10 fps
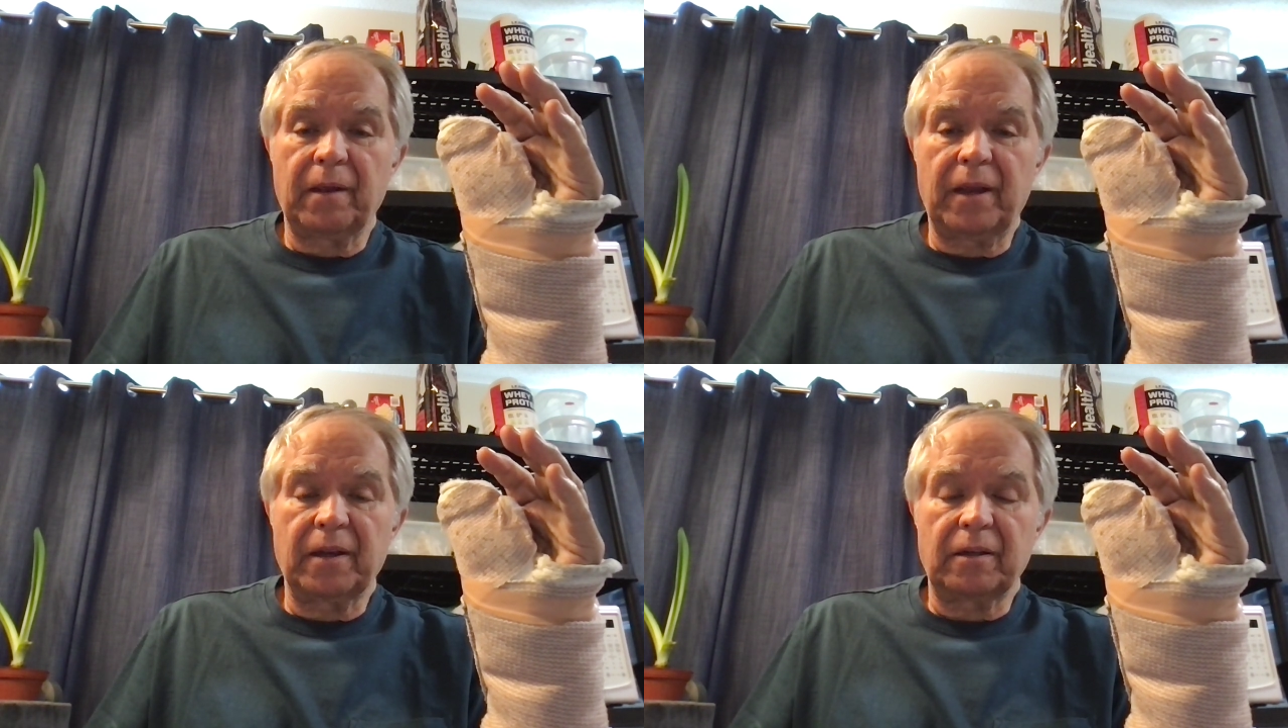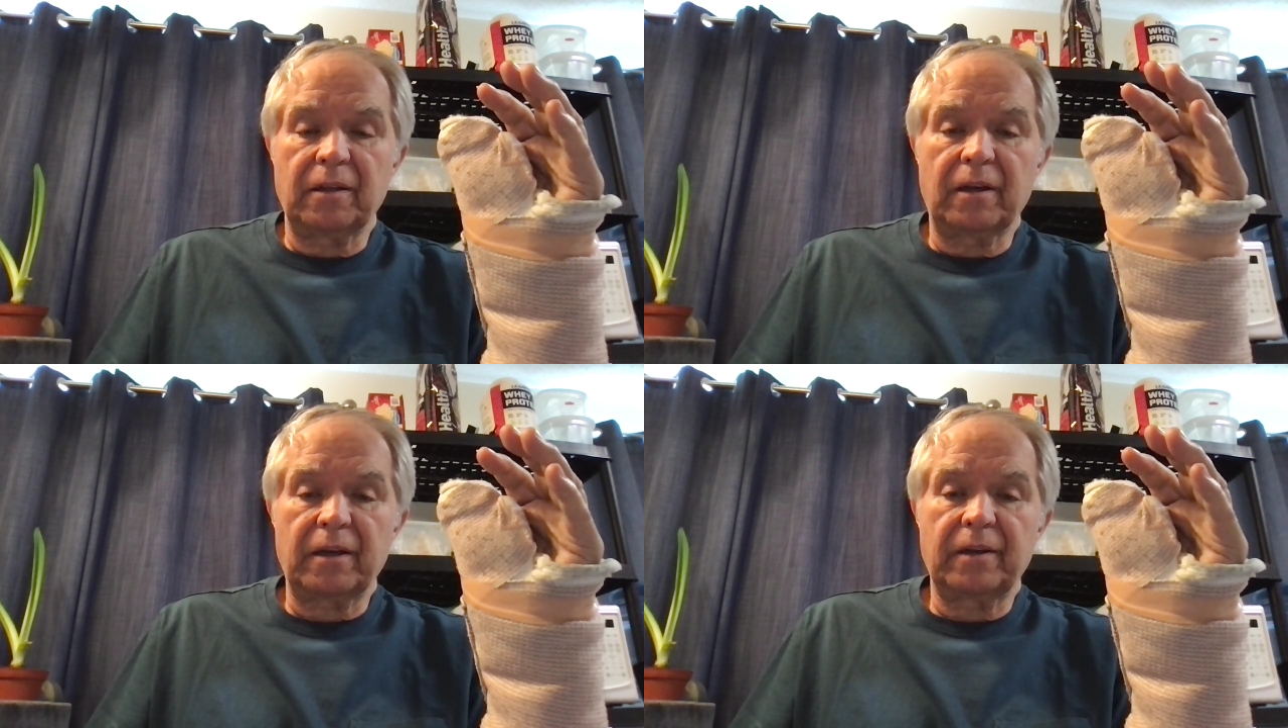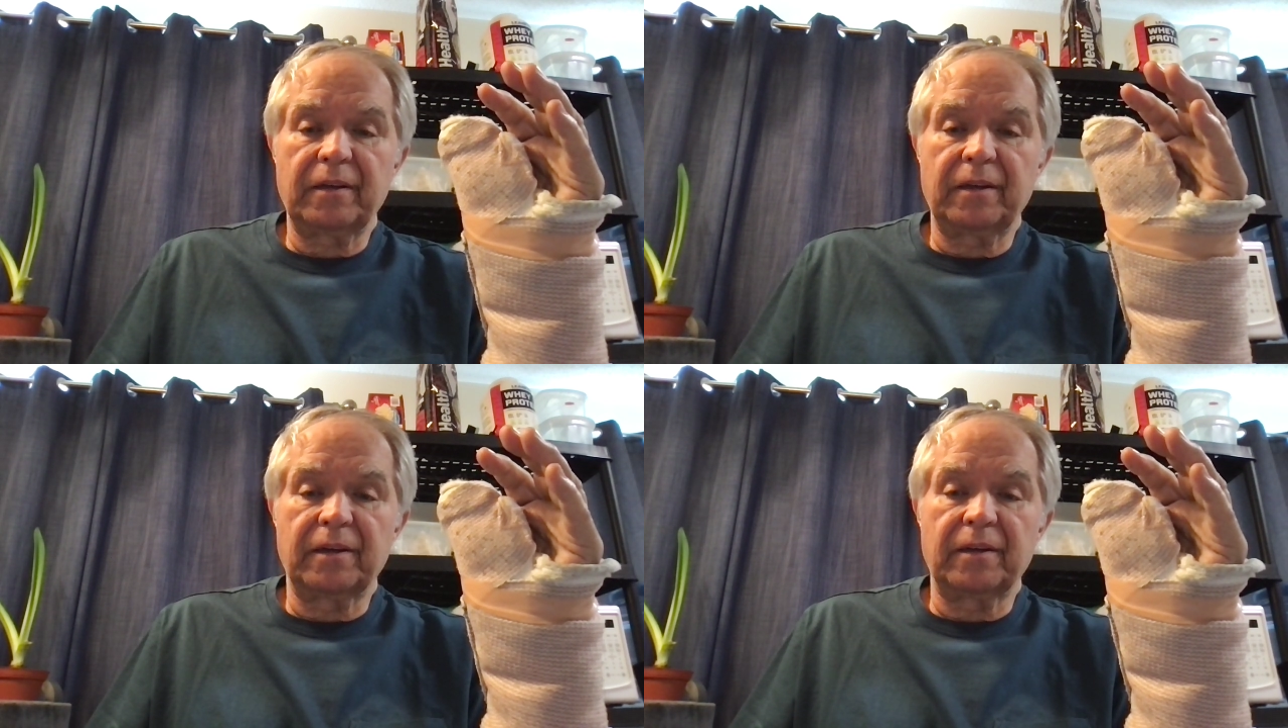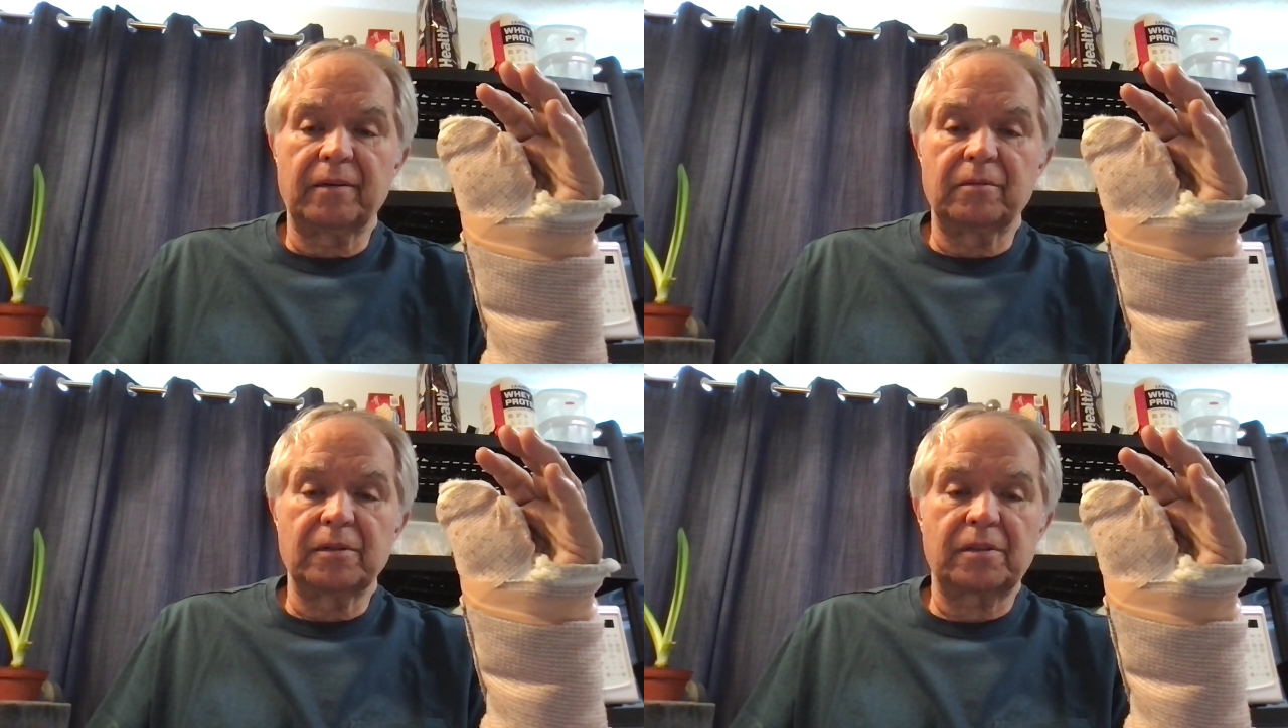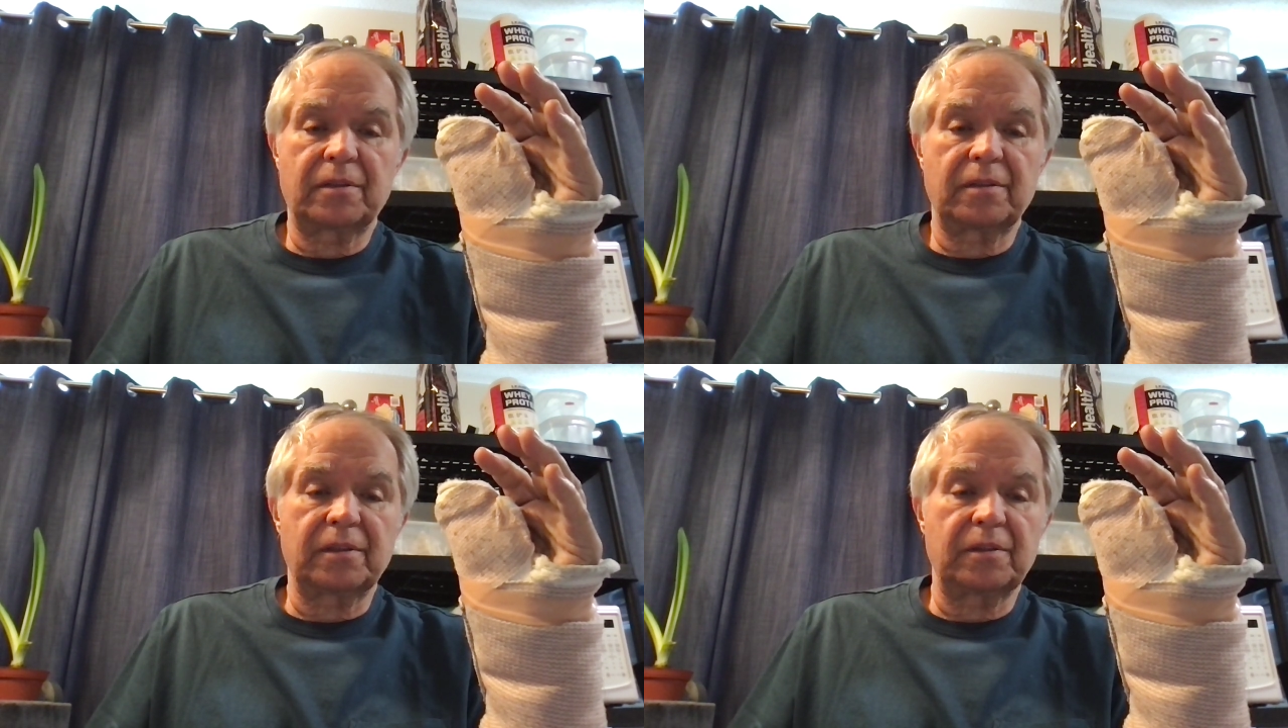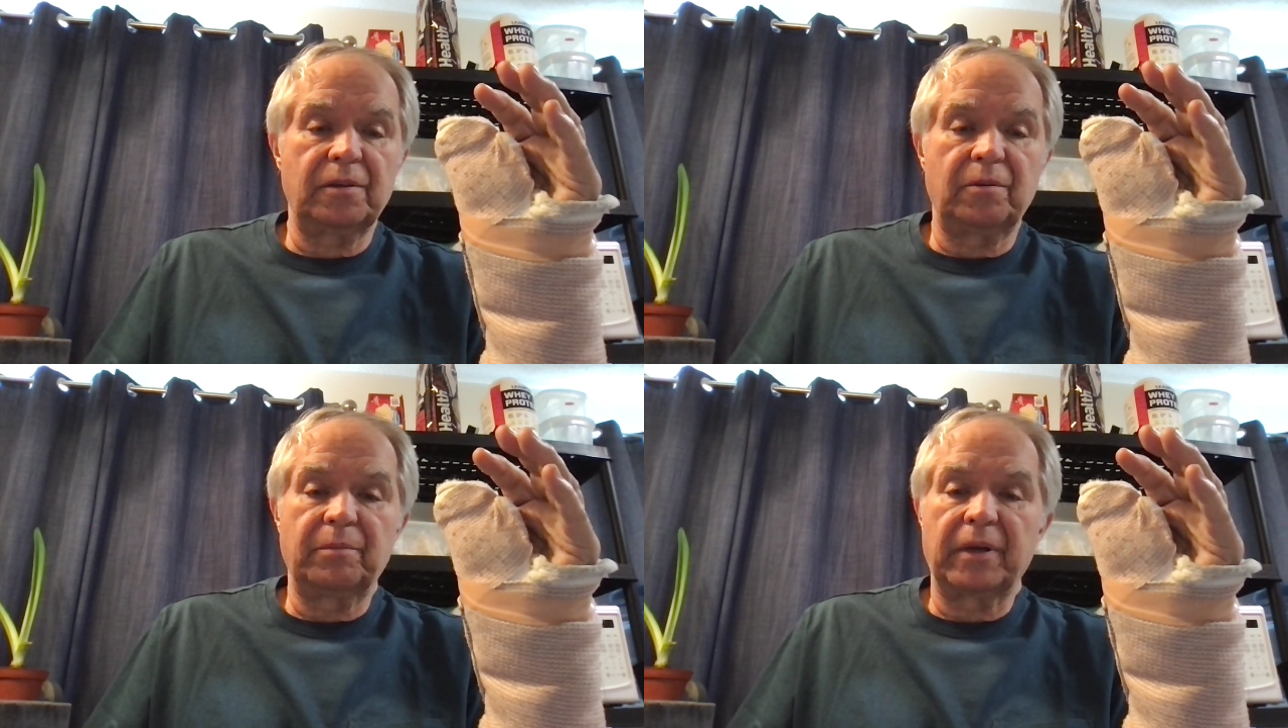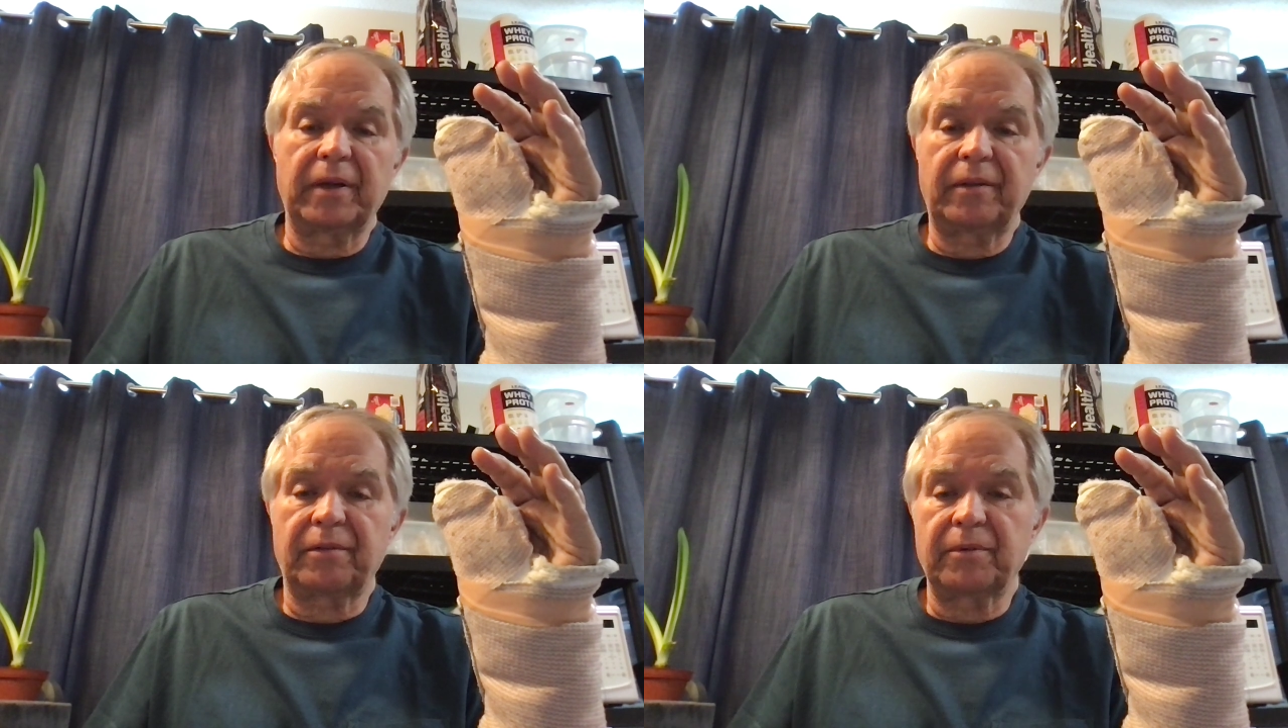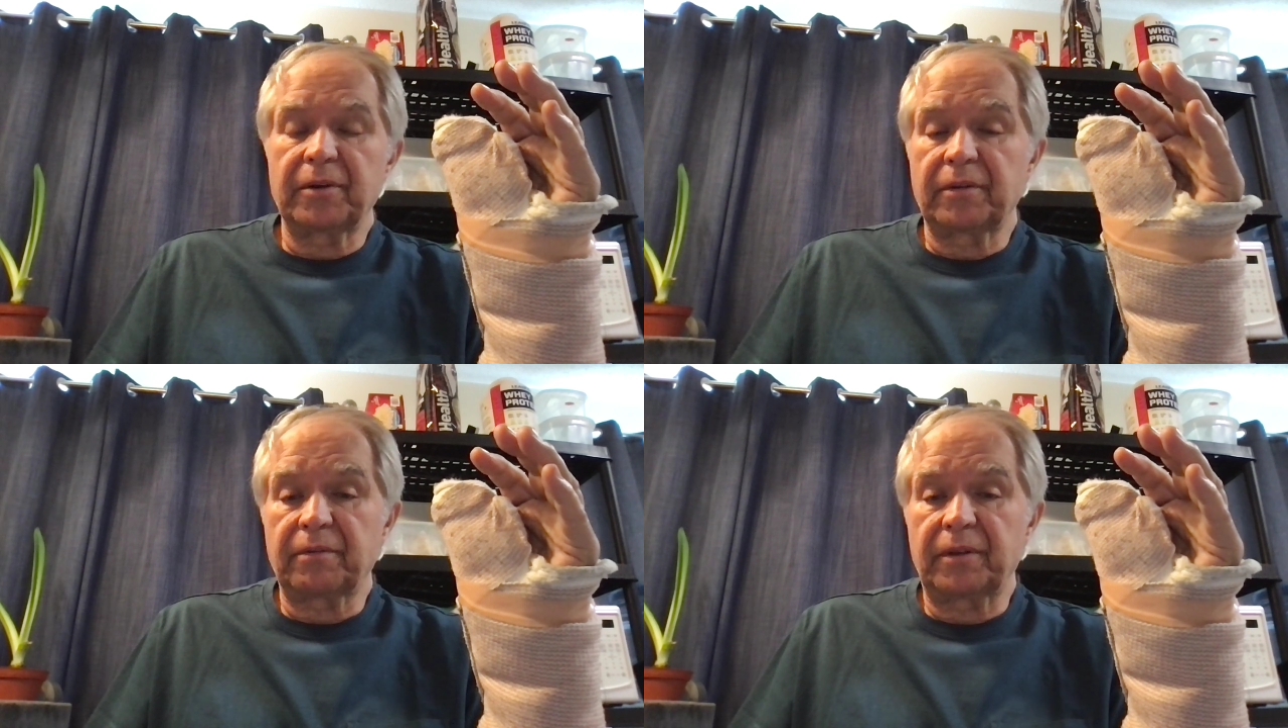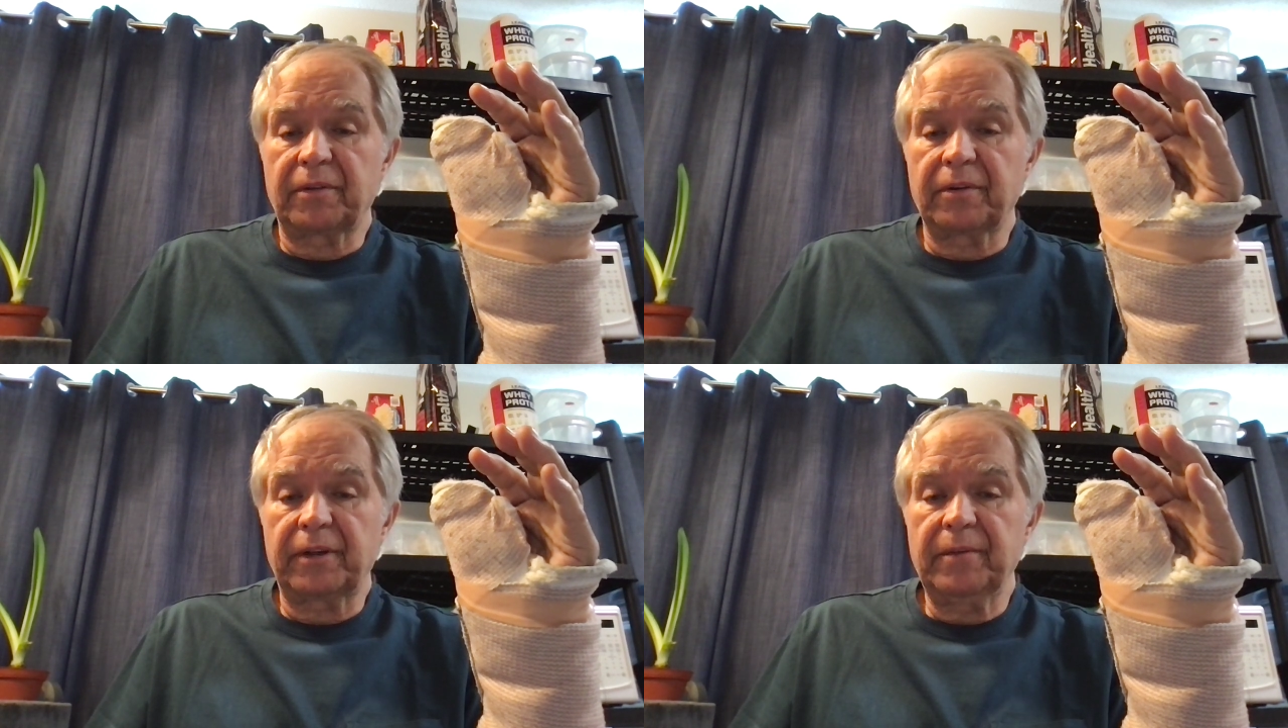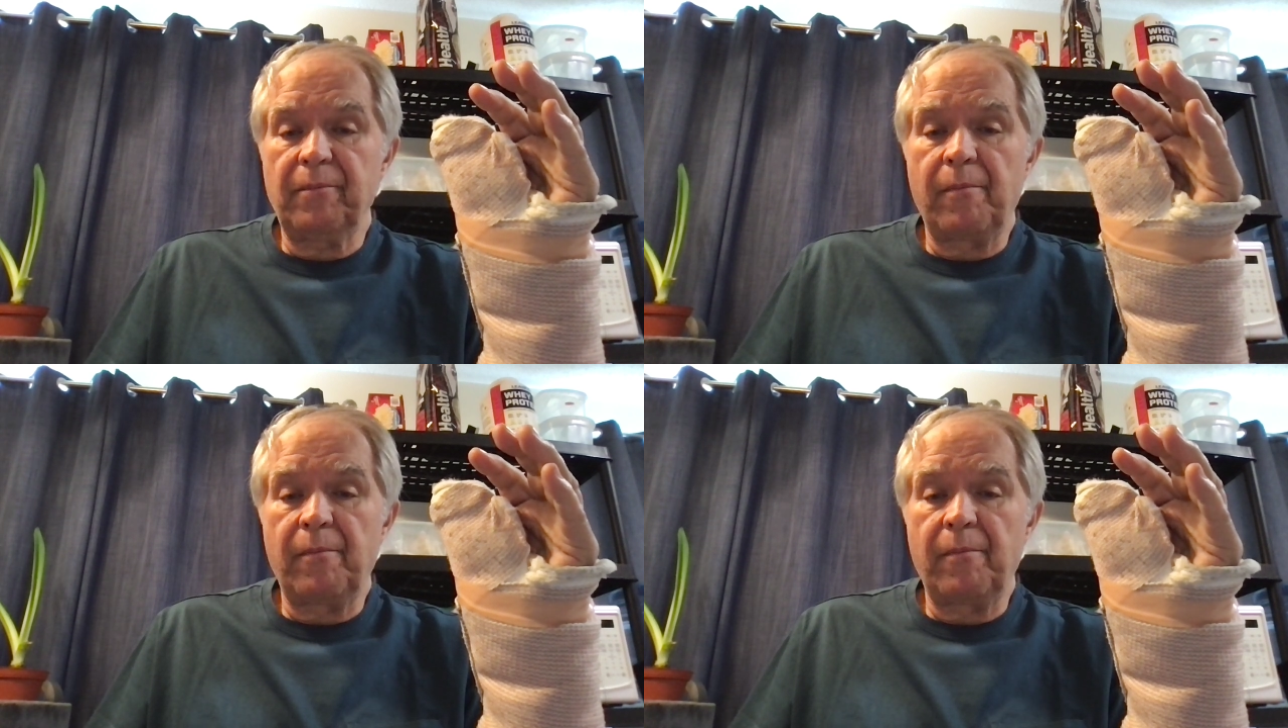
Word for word: 8 o'clock, and I was uh, home by 3 or 3.30.